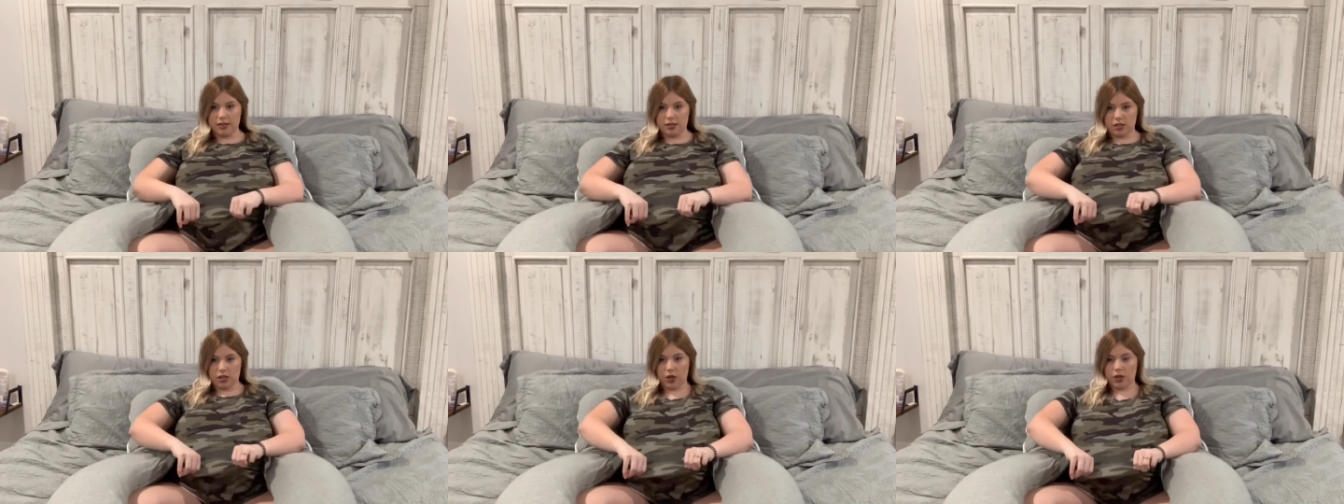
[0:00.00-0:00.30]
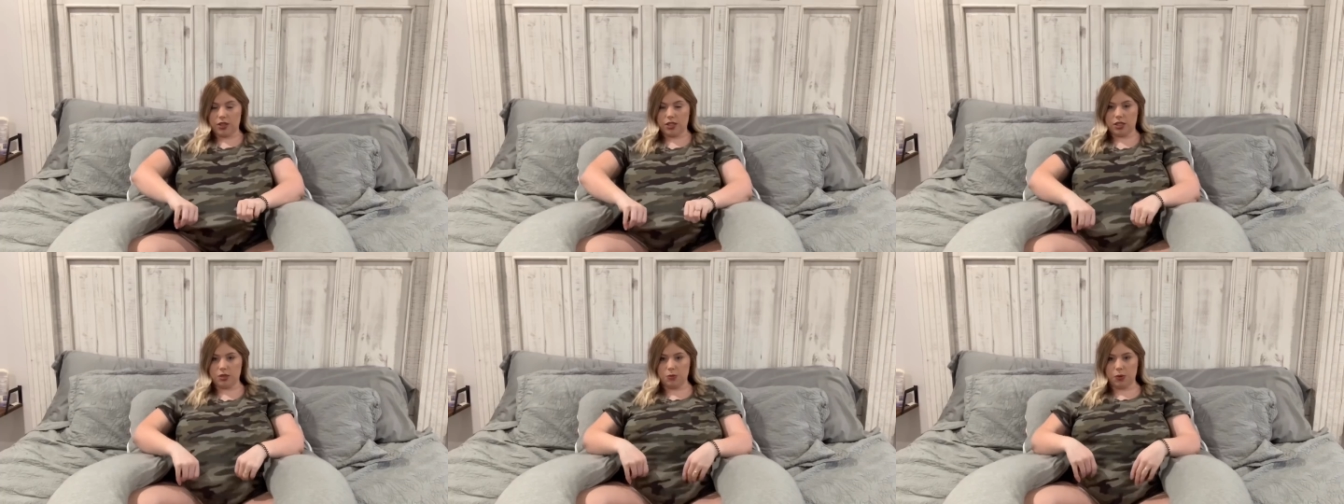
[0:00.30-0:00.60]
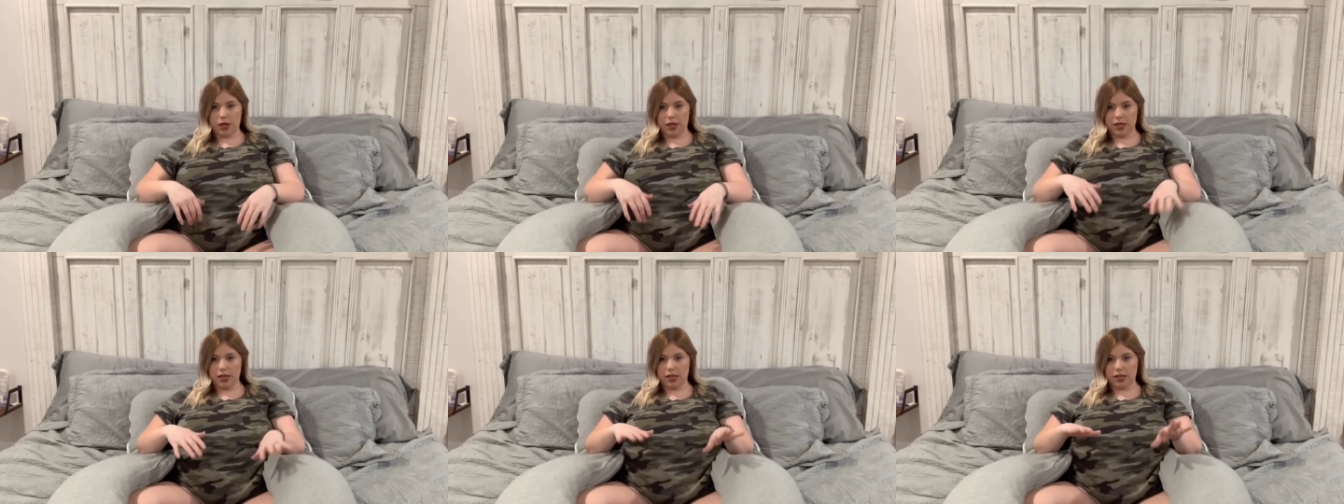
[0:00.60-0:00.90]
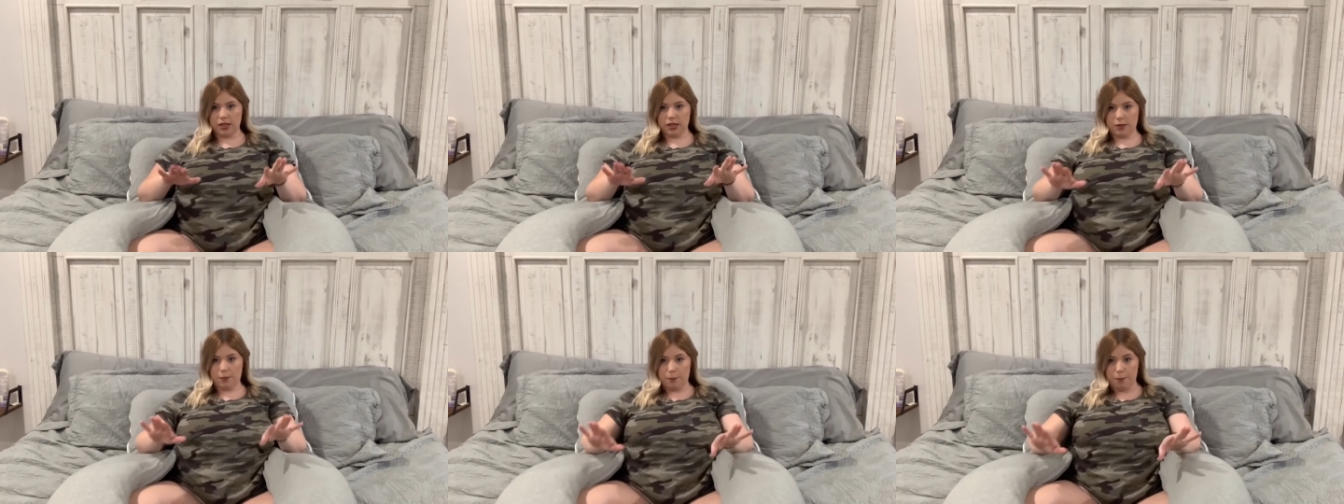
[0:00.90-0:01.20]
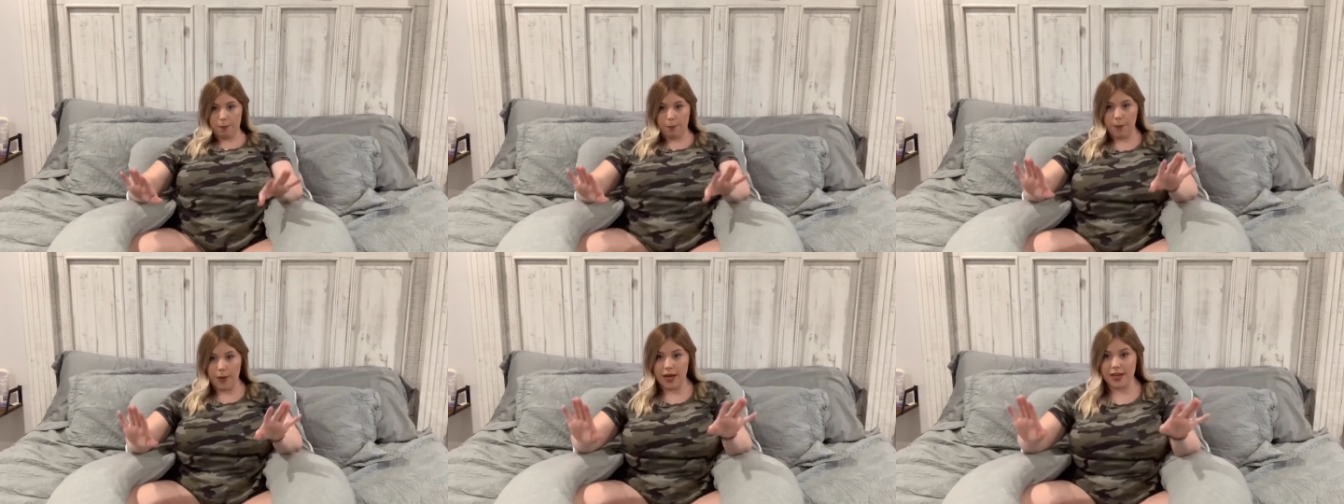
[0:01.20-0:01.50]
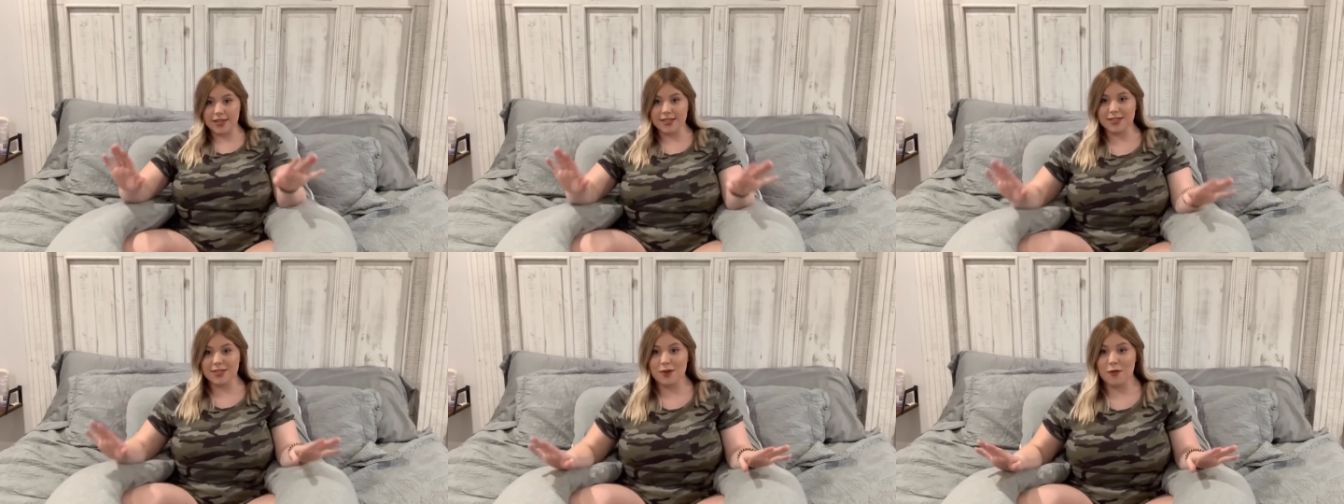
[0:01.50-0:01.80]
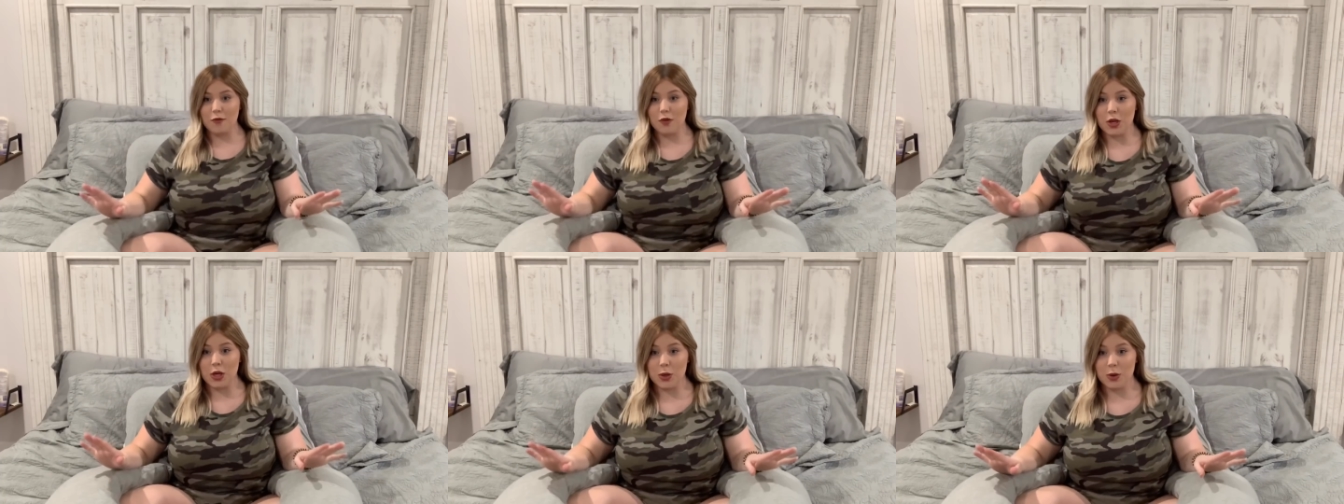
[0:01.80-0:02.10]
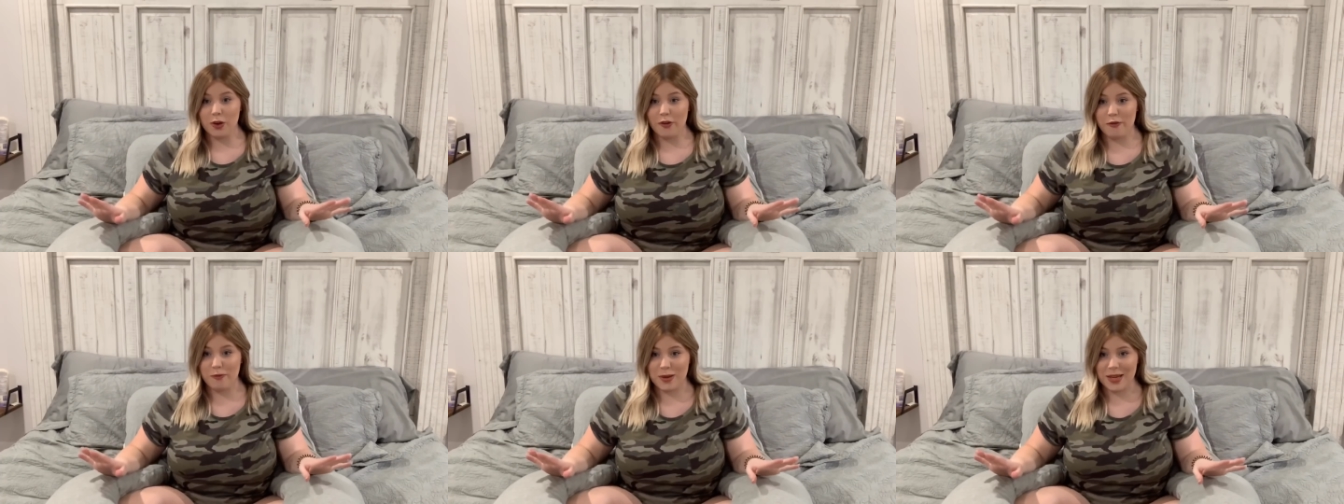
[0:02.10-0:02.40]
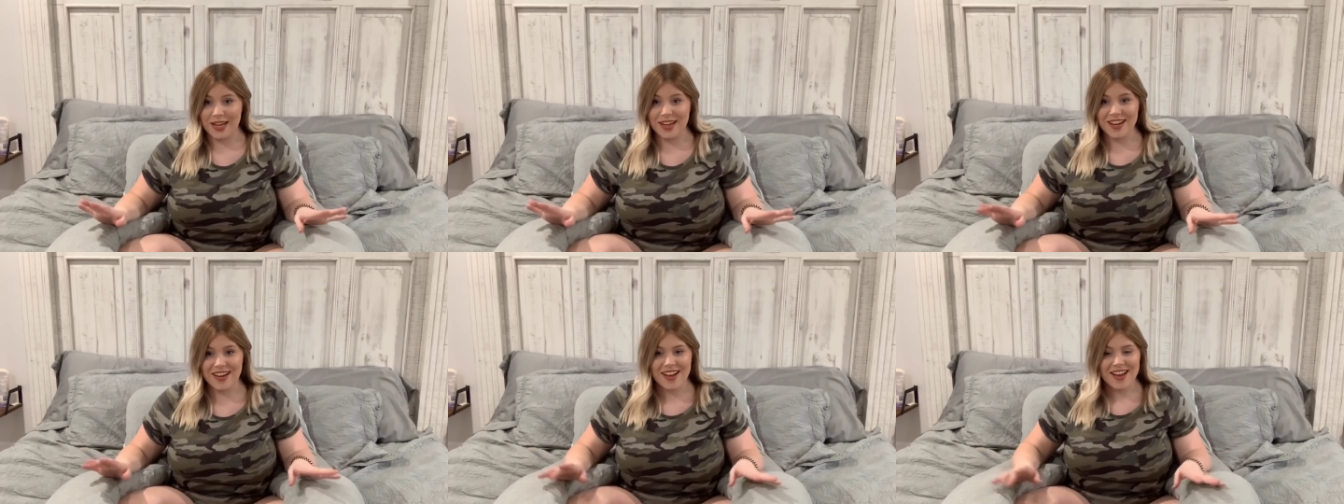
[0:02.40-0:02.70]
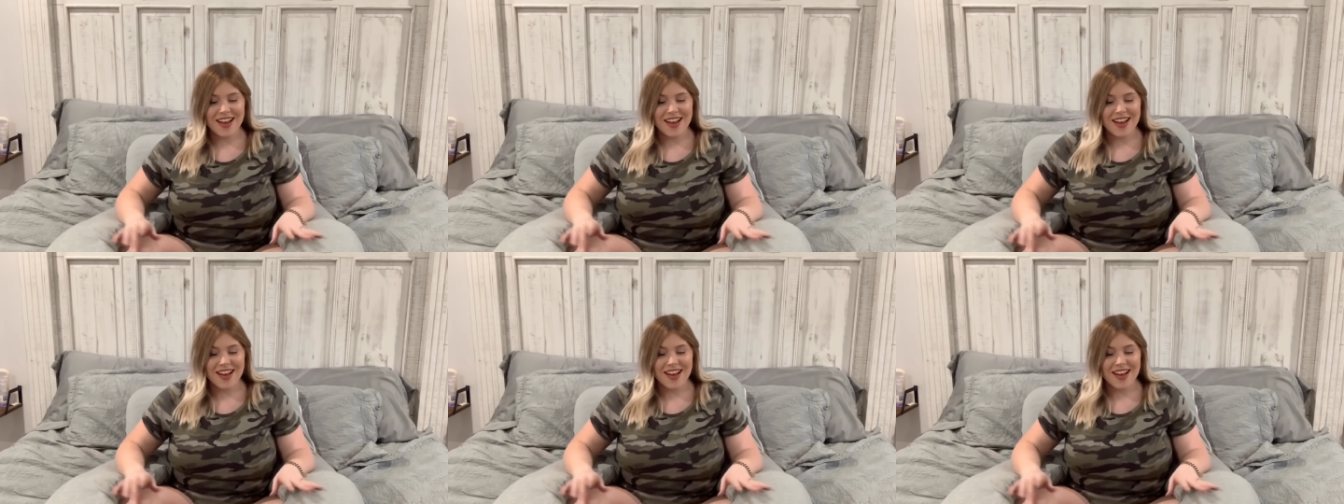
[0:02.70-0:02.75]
sorry, this is probably not the best view of me.